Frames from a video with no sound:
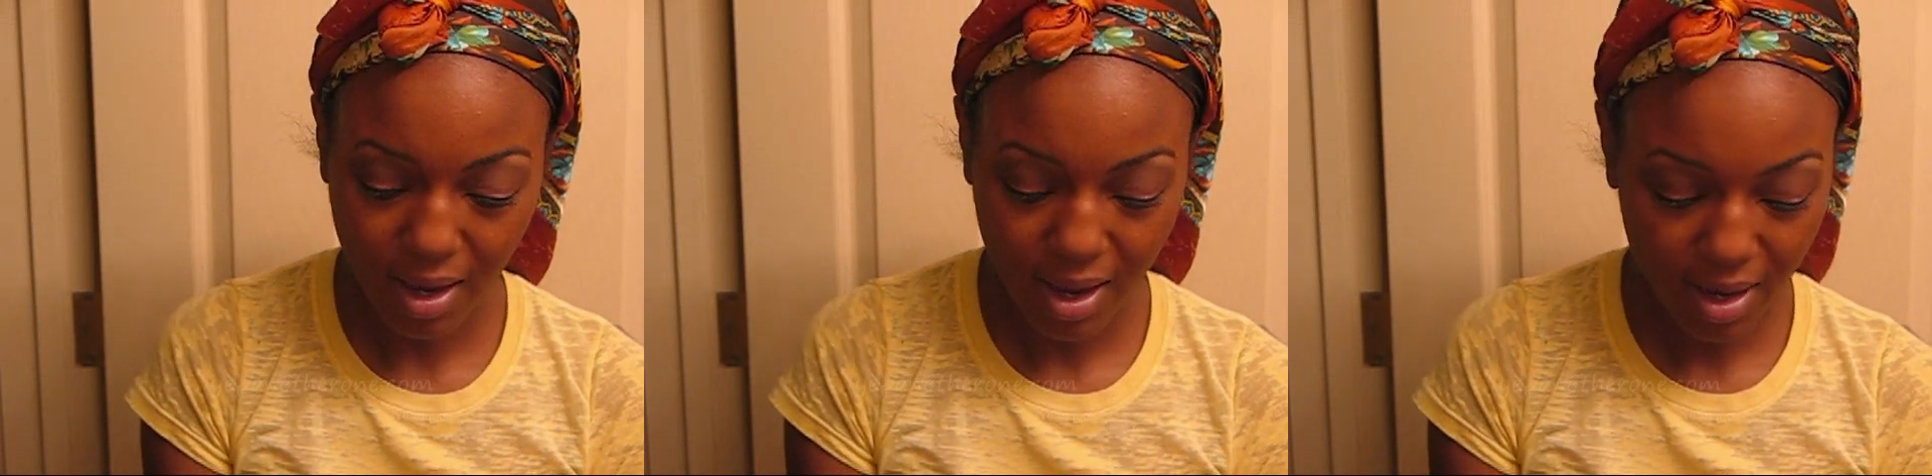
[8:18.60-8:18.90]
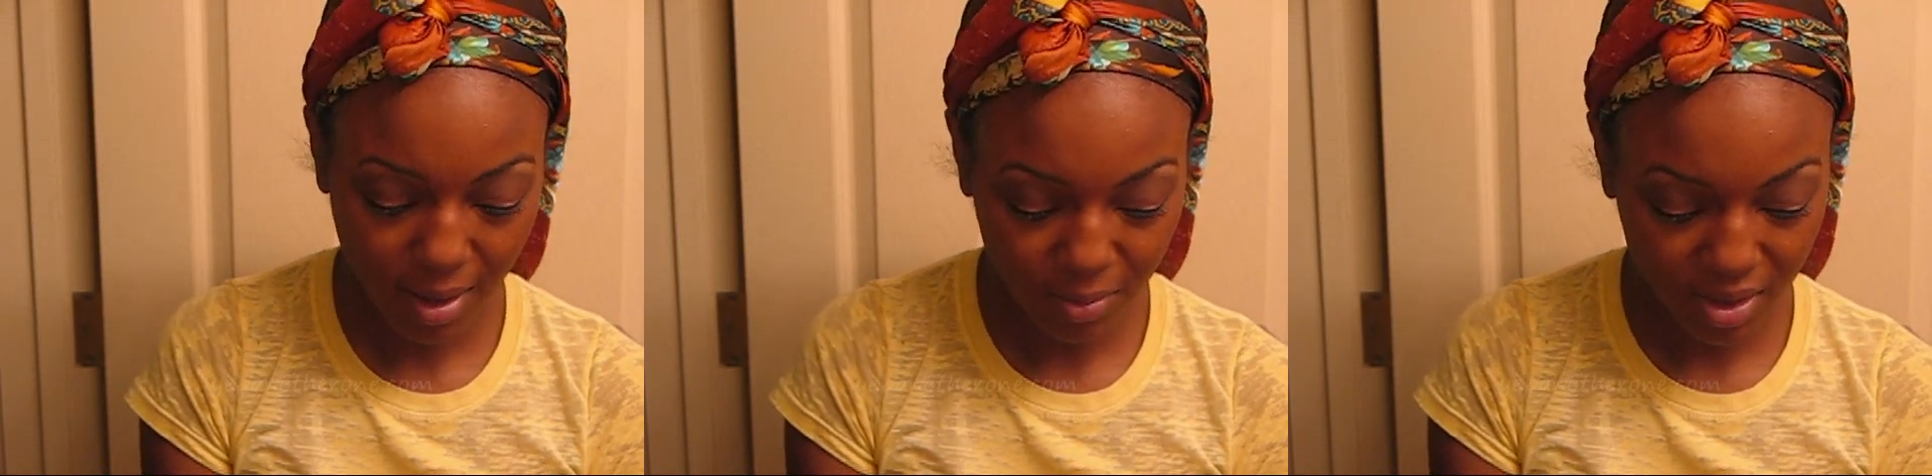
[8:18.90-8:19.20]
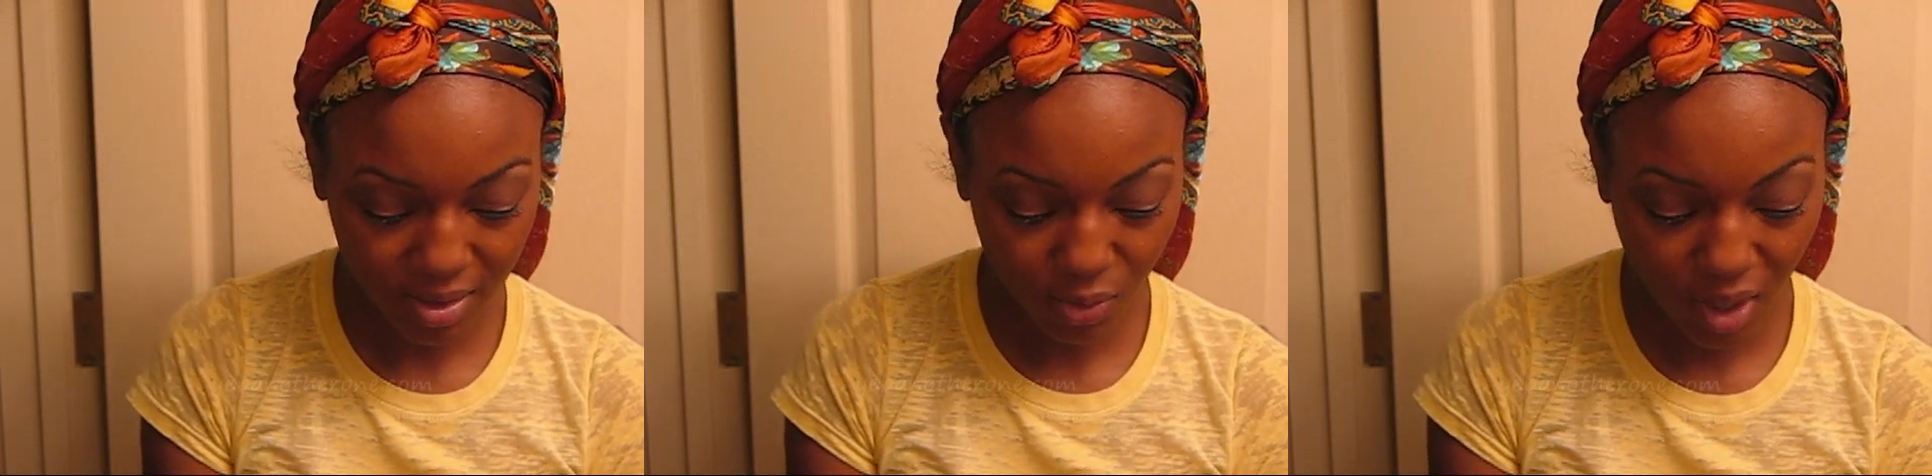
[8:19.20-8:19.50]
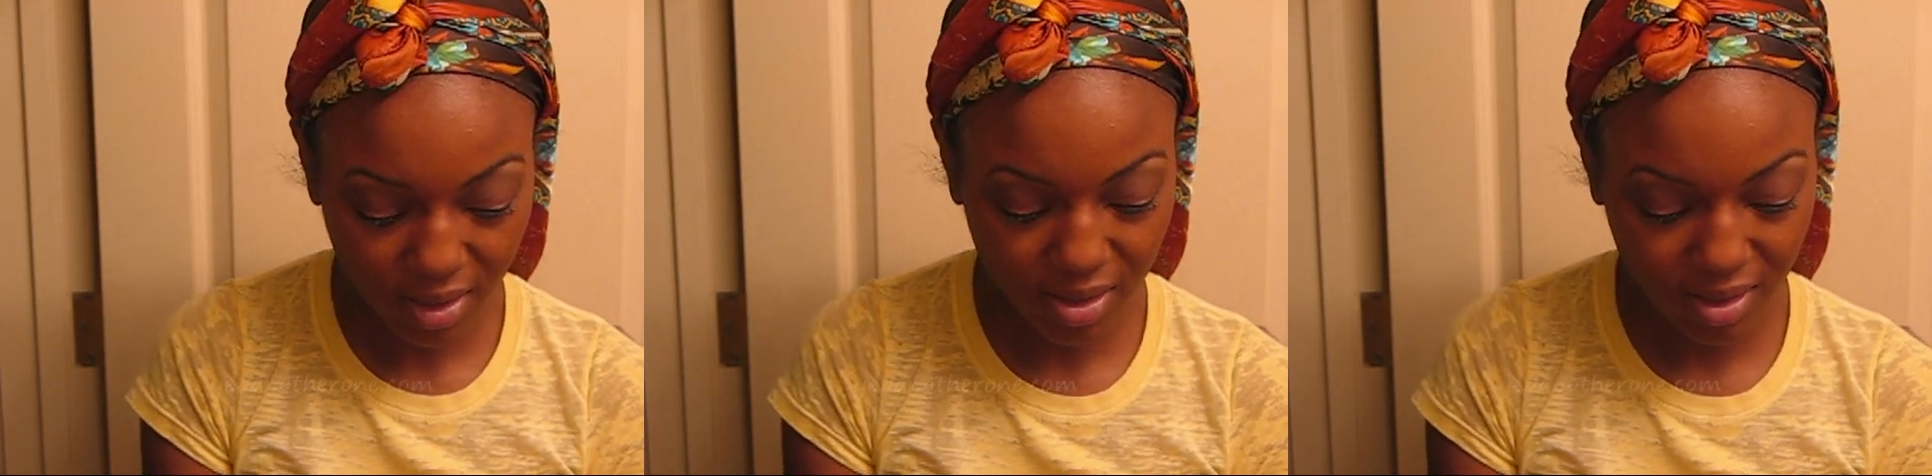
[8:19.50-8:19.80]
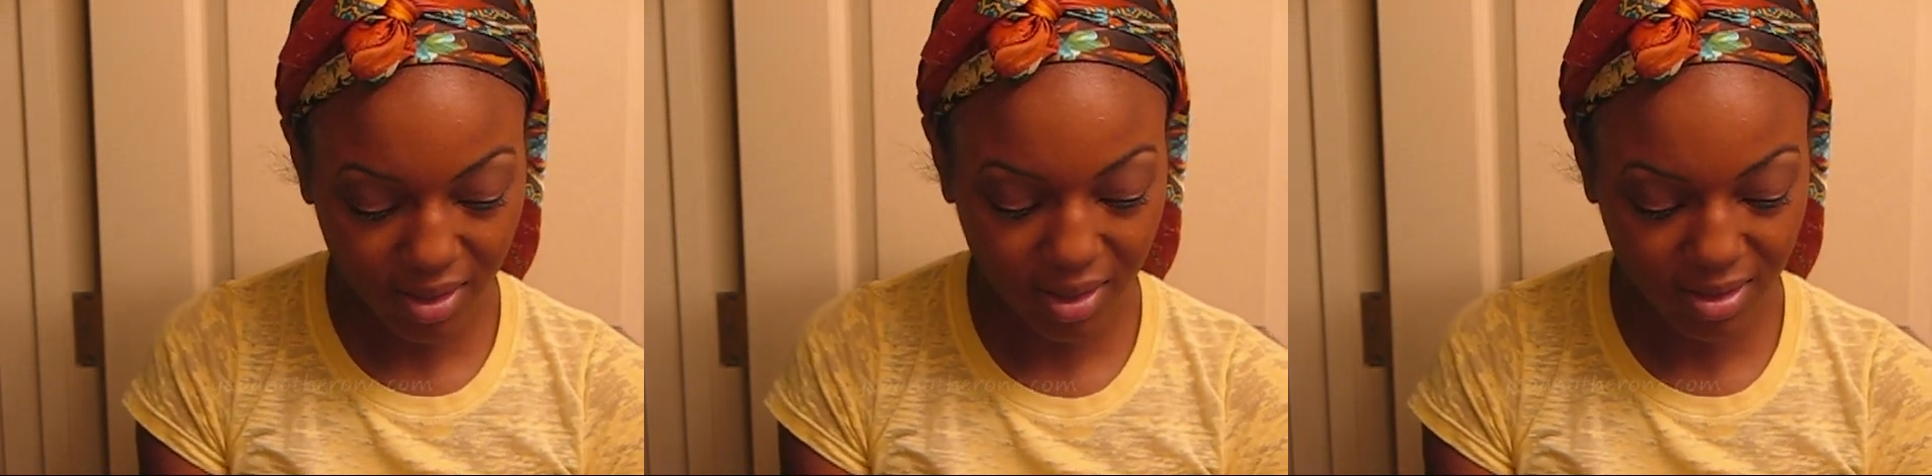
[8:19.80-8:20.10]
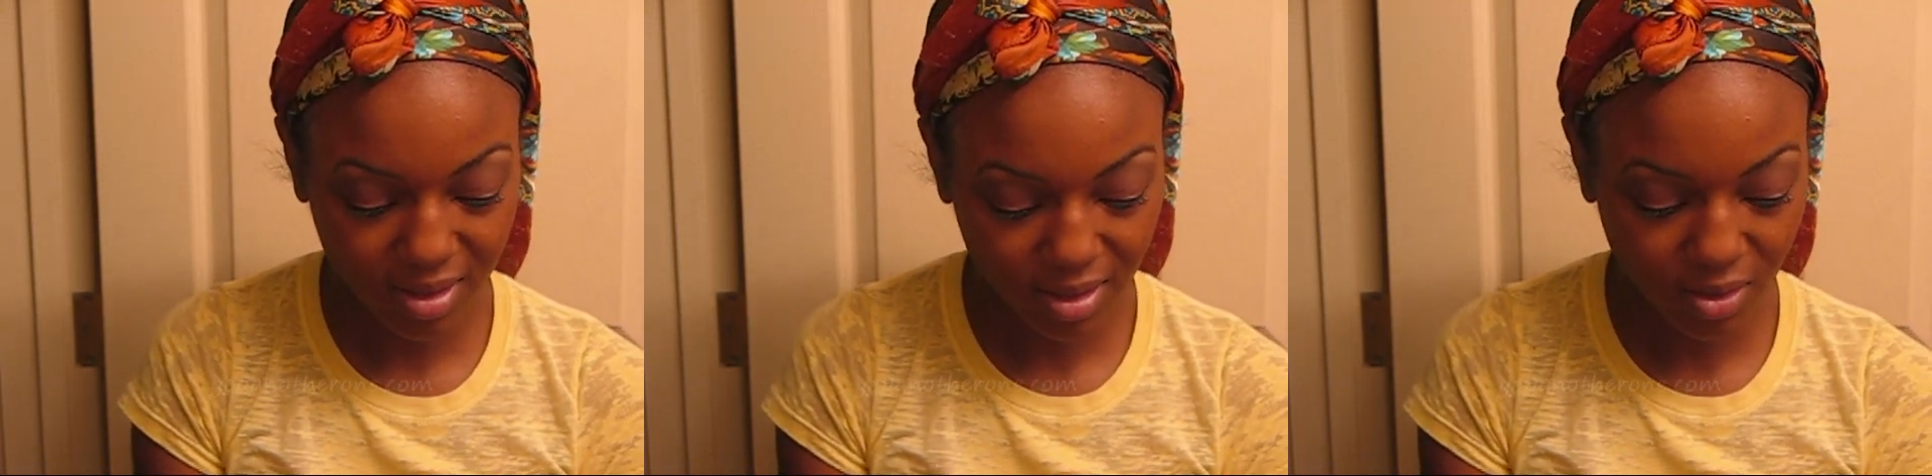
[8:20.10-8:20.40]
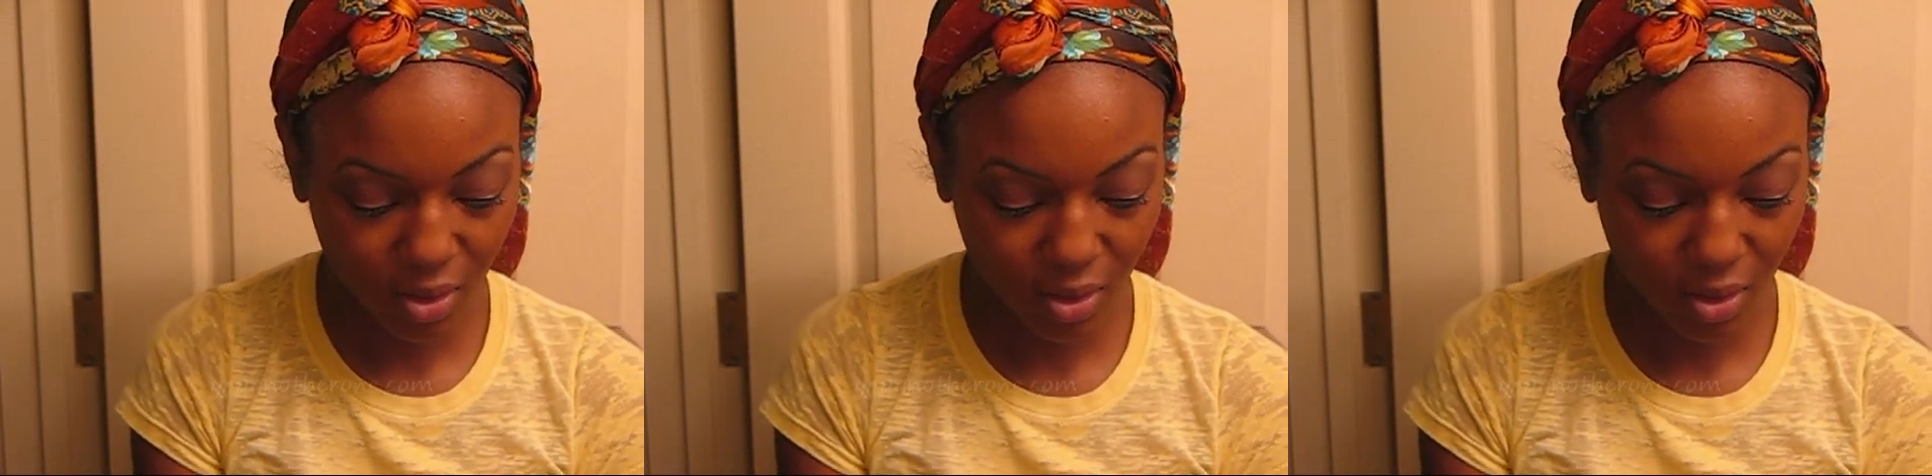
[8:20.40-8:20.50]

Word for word: and I'm just watching it. It's just